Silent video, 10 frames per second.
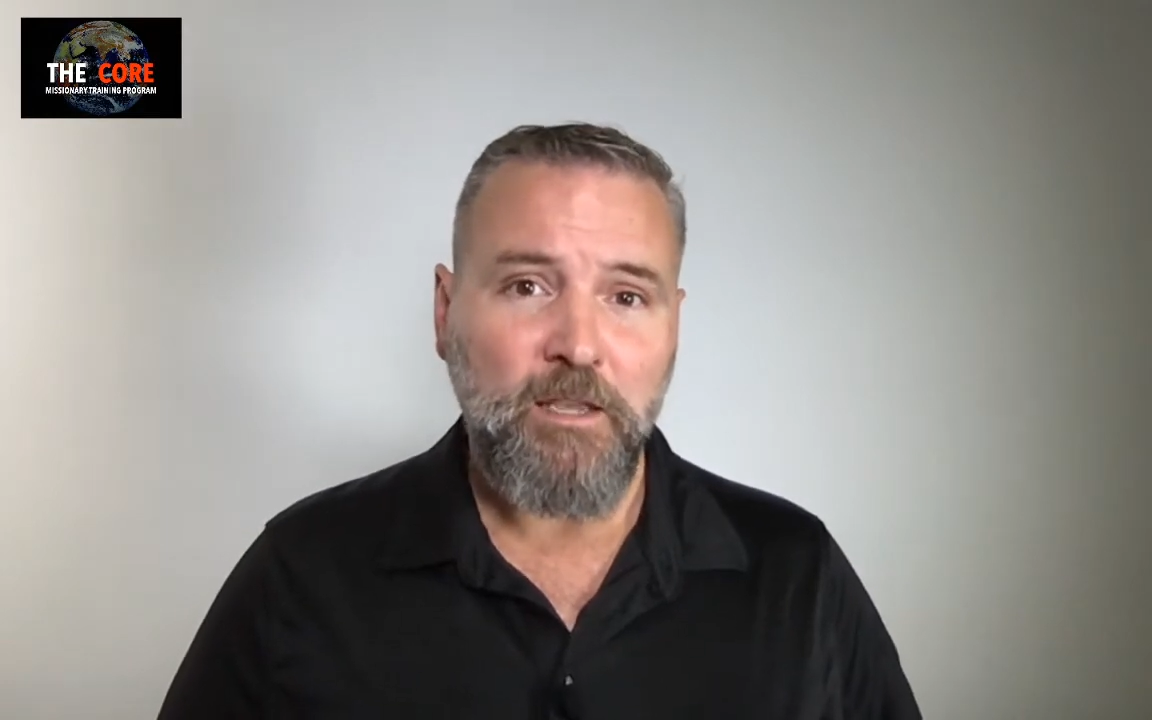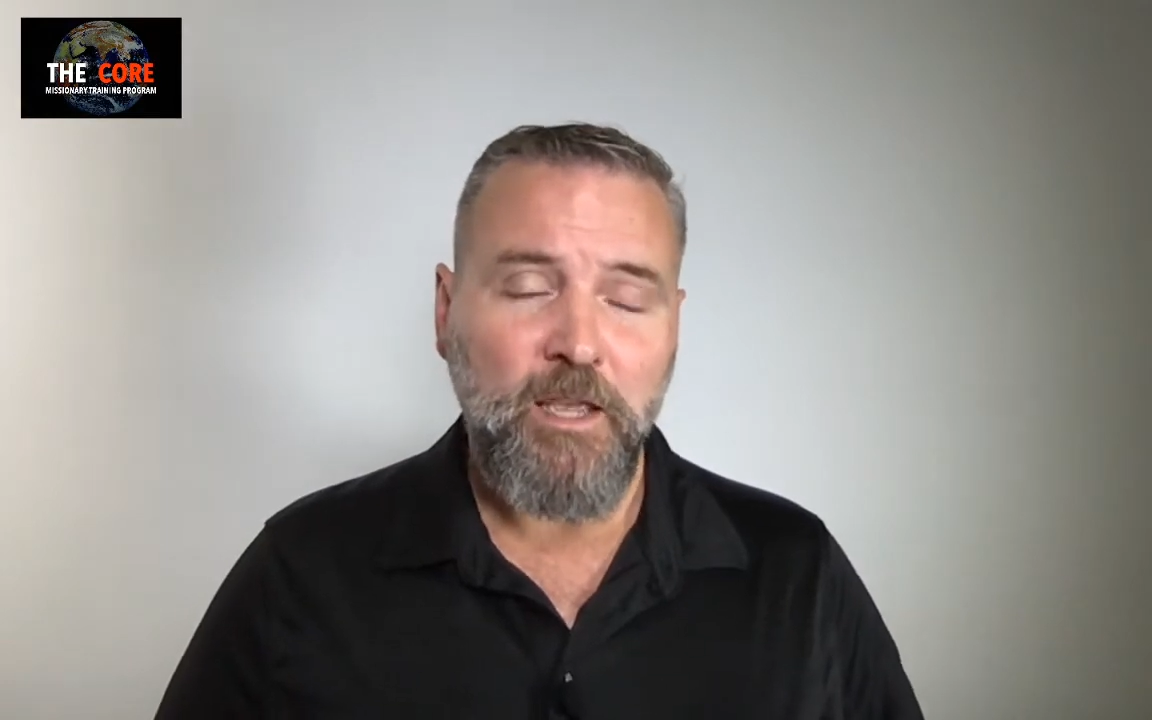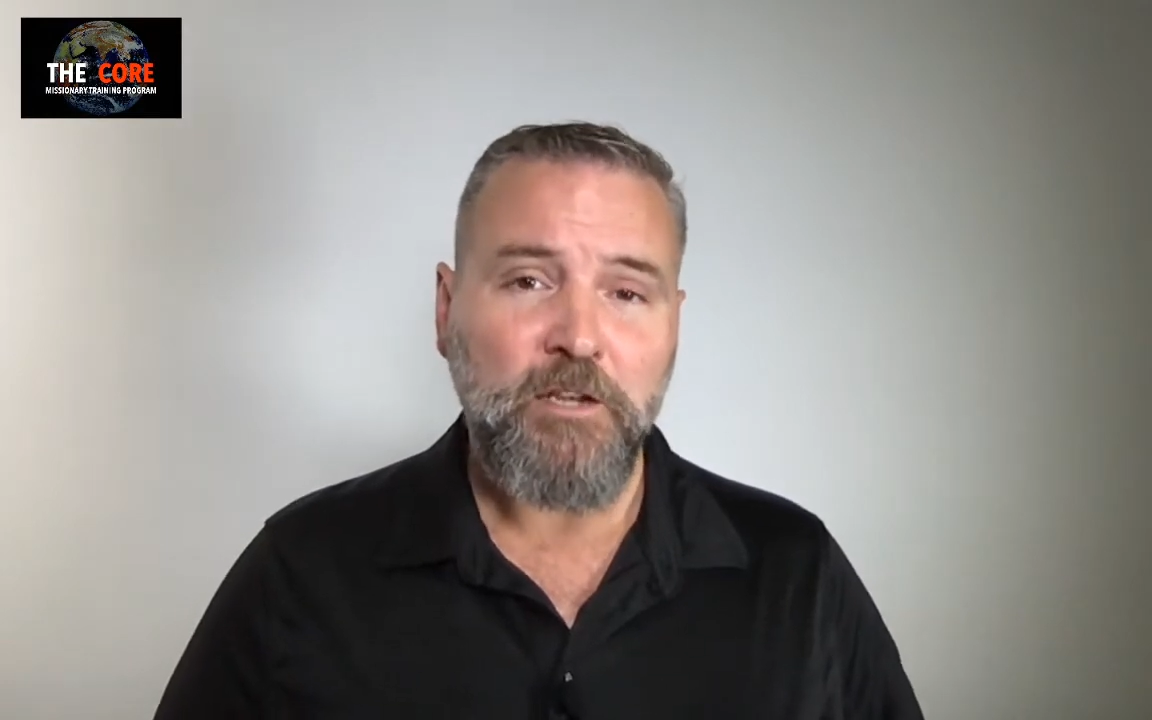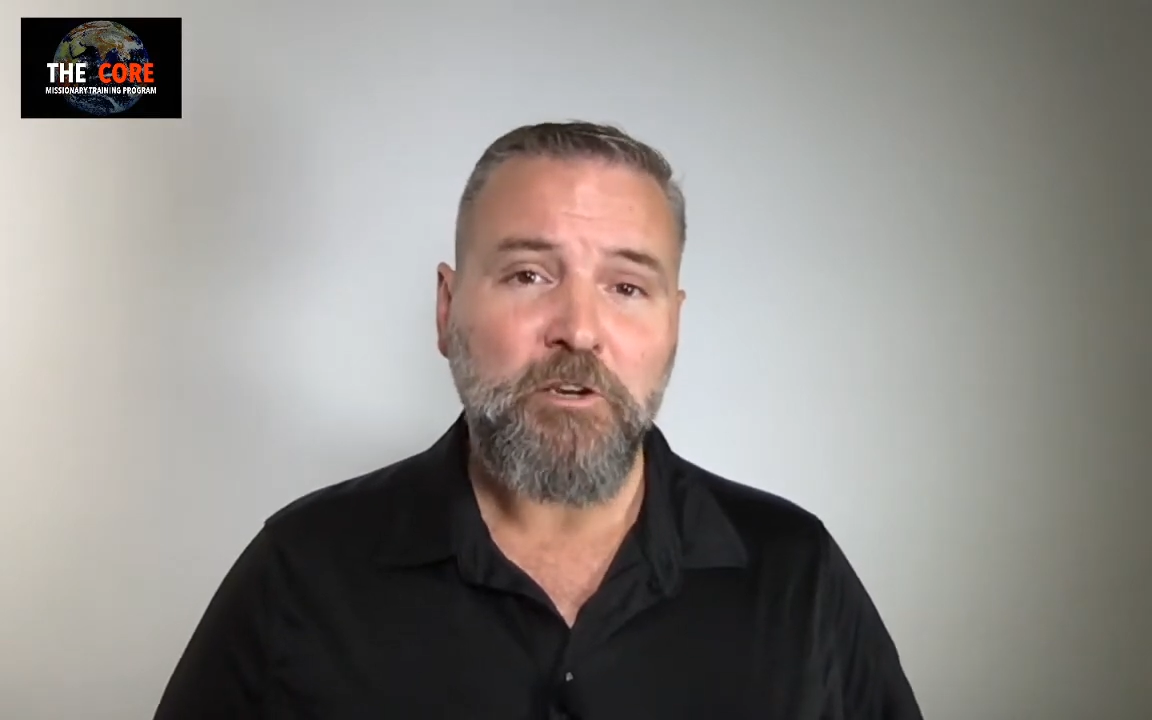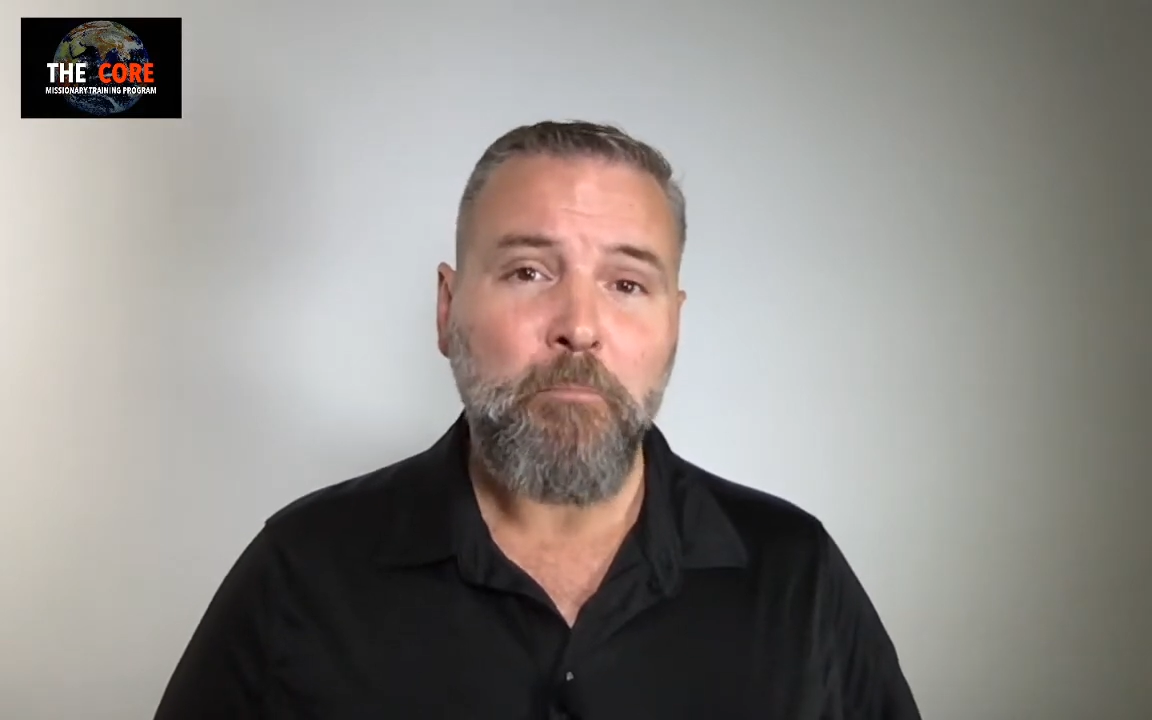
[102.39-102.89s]

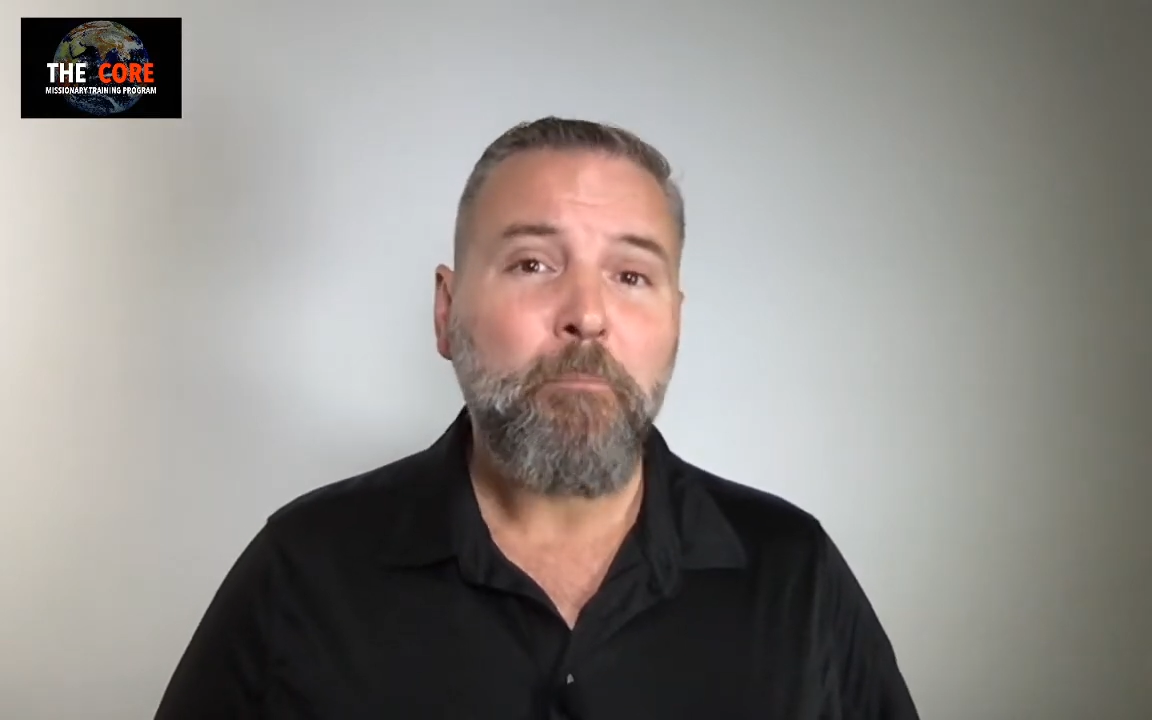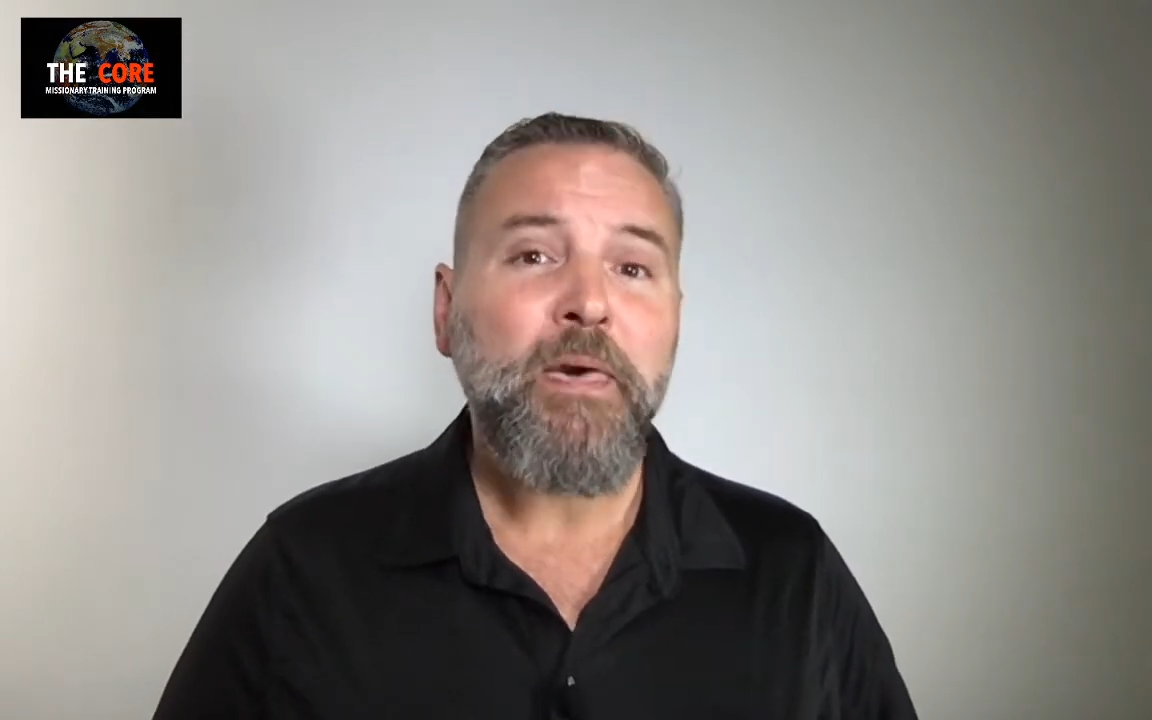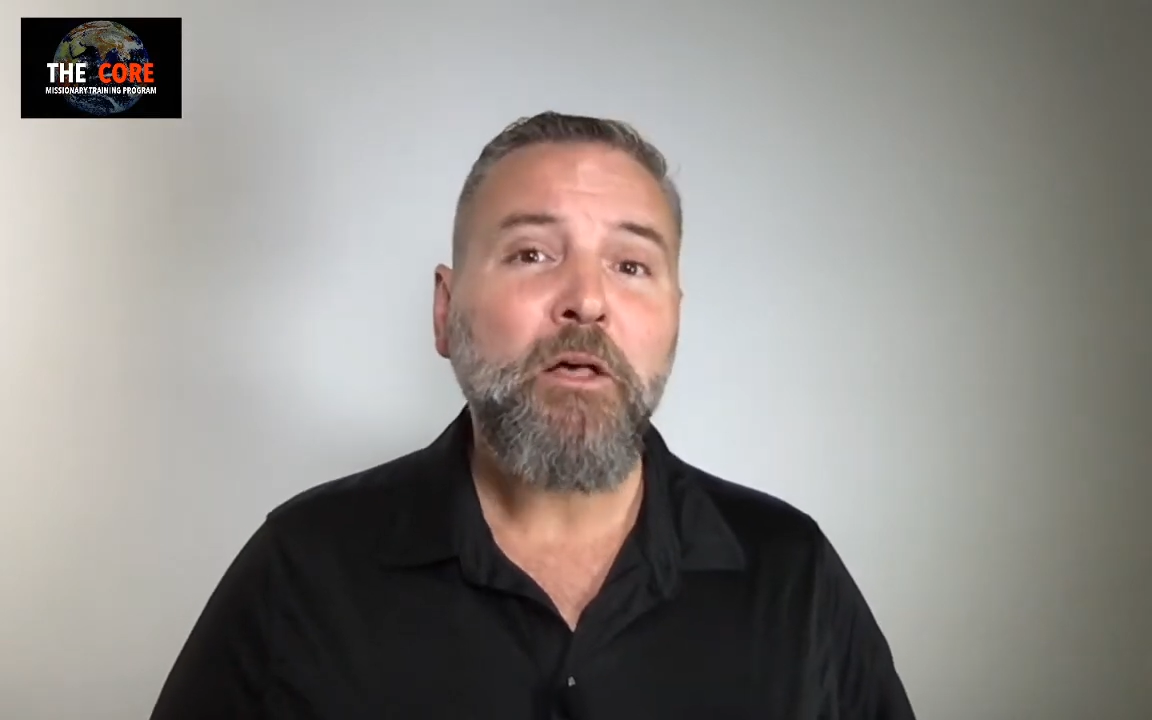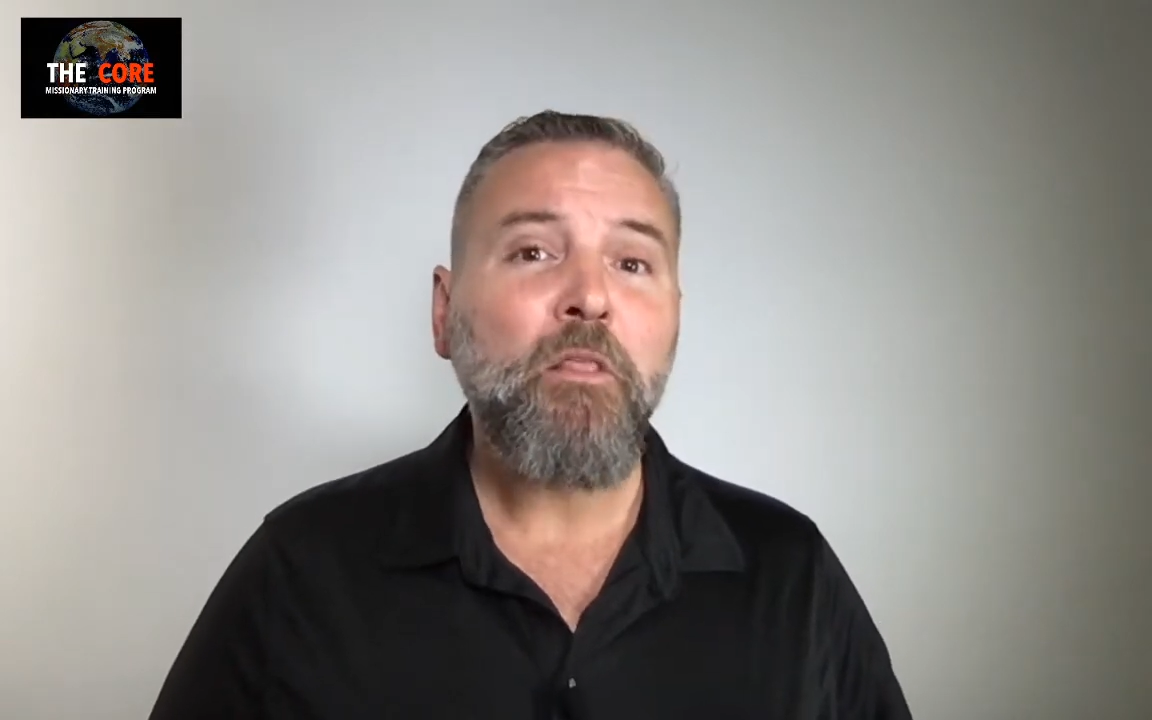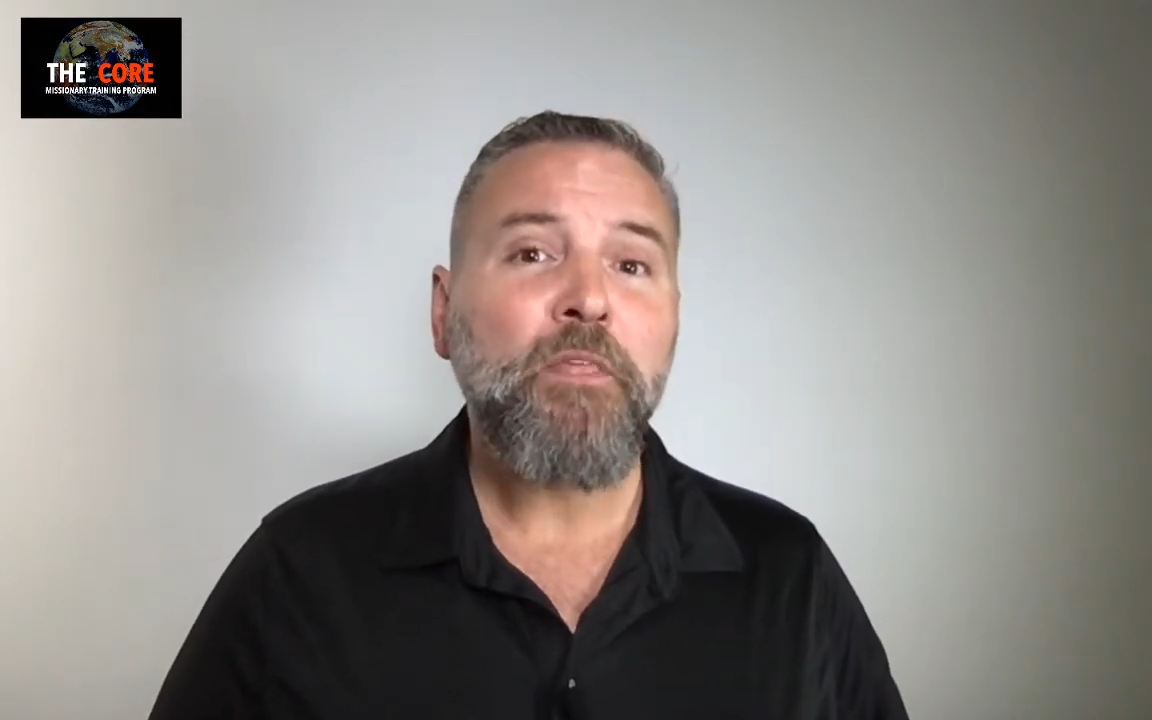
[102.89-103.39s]
and compel